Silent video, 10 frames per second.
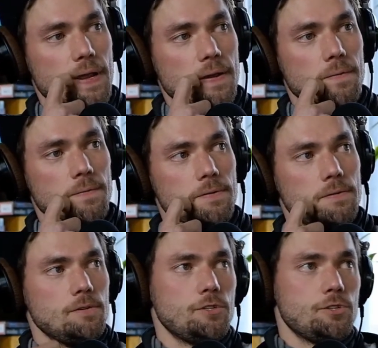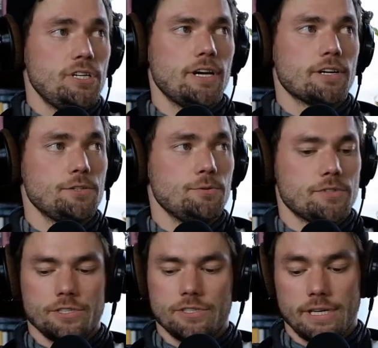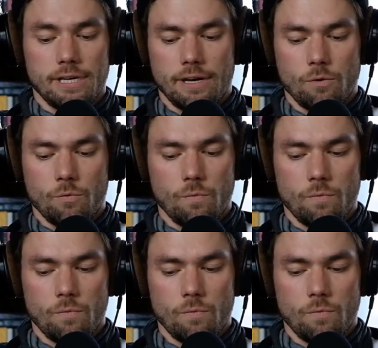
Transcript: and she actually was just like,